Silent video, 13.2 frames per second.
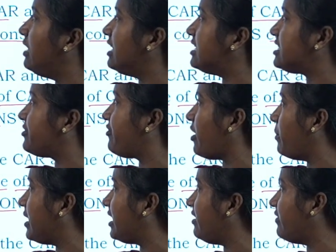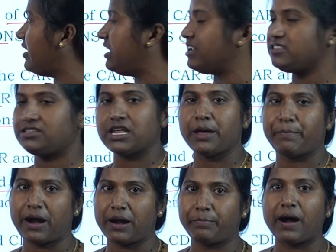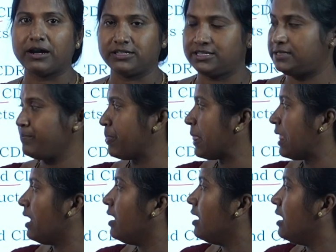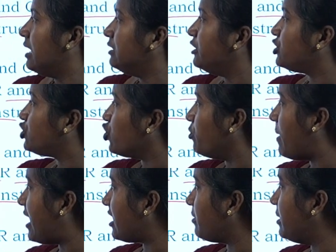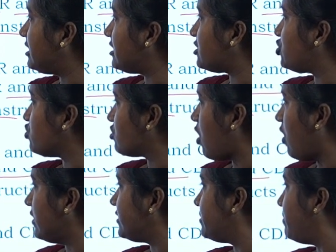list from a given list parts. The two parameters to cons